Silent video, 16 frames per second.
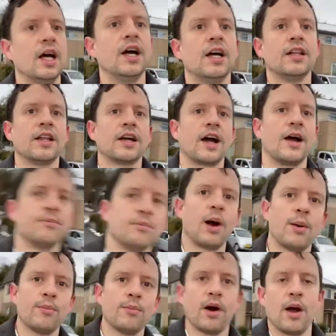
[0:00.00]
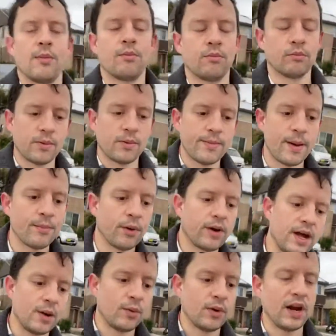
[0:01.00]
like I'm
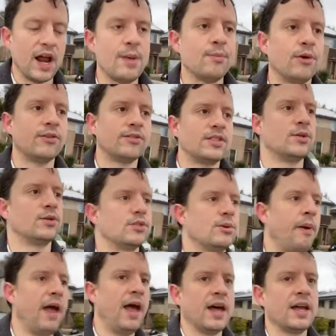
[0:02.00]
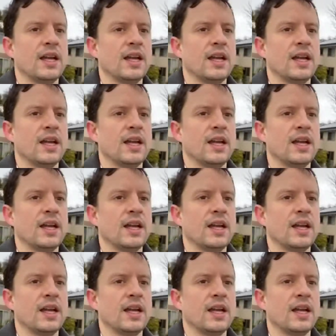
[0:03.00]
remembering when I moved to Japan,